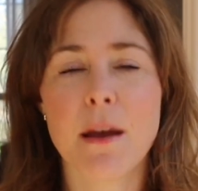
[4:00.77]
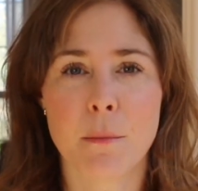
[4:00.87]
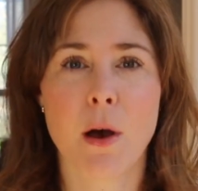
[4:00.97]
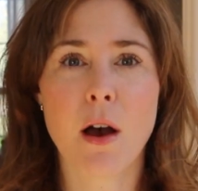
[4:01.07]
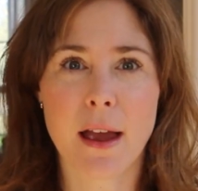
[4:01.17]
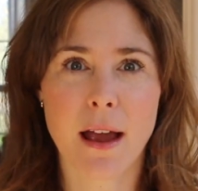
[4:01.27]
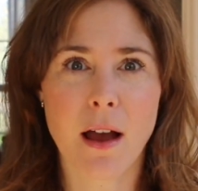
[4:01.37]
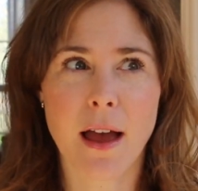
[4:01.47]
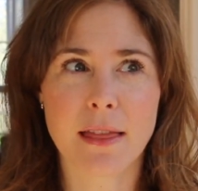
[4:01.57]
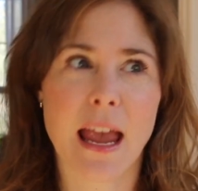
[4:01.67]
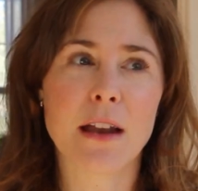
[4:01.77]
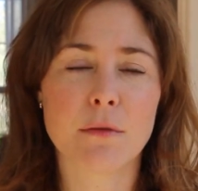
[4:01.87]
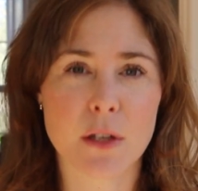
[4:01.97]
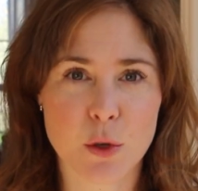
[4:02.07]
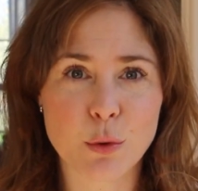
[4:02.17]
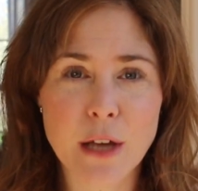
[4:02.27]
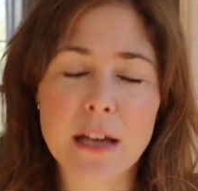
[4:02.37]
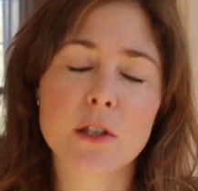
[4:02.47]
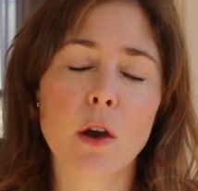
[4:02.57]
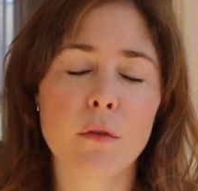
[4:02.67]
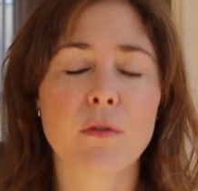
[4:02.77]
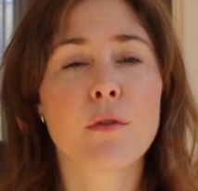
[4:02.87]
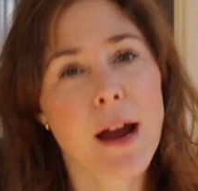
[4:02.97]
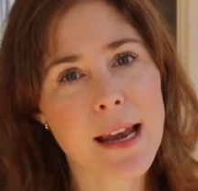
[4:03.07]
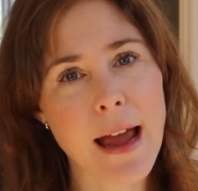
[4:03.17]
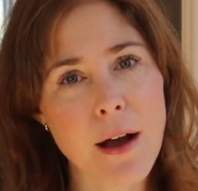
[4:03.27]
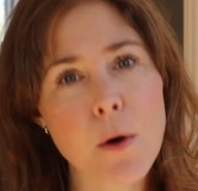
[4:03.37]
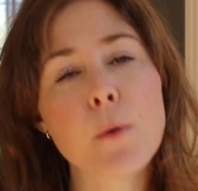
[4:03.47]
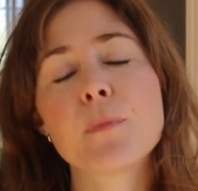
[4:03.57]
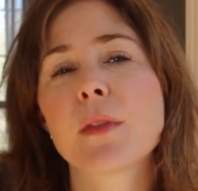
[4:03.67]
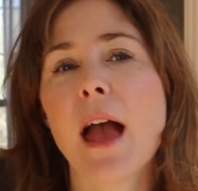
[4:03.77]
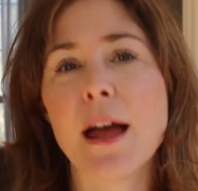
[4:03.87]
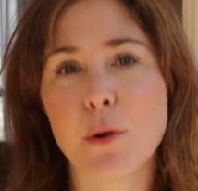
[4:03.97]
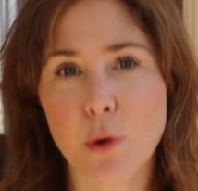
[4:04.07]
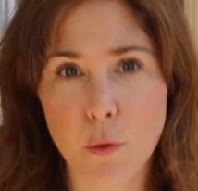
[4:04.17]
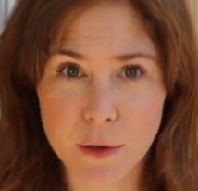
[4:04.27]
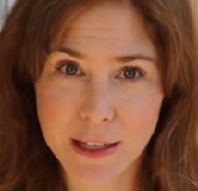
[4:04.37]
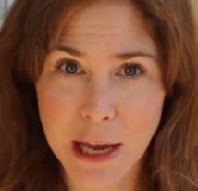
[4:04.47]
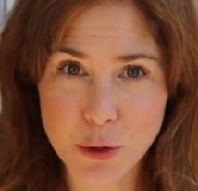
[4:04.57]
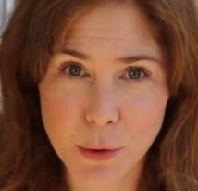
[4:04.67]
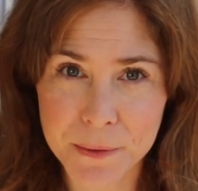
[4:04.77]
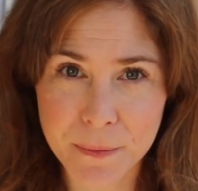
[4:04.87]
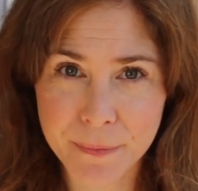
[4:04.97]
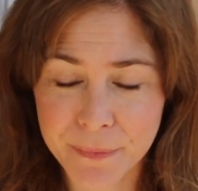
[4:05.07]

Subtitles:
at the end of the school day. So for right now, I don't overschedule.